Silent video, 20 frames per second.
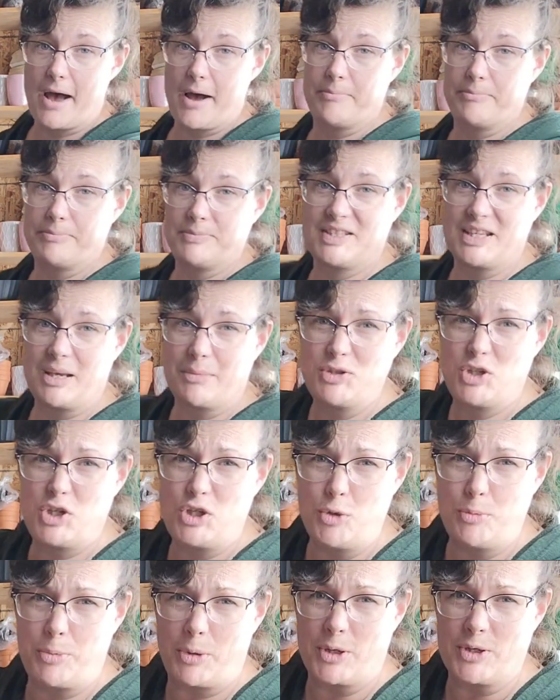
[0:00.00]
some
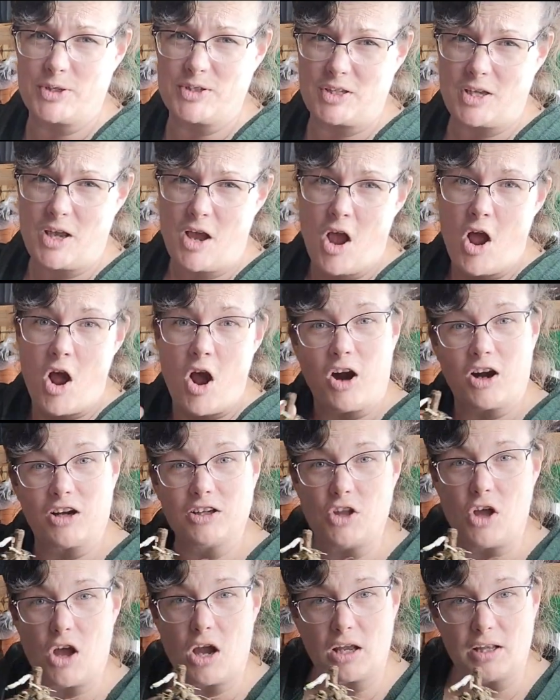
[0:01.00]
tubers are
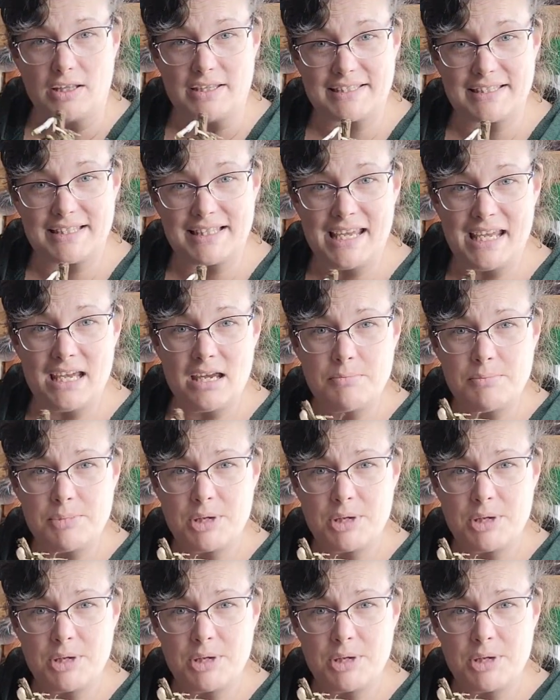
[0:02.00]
long and slim,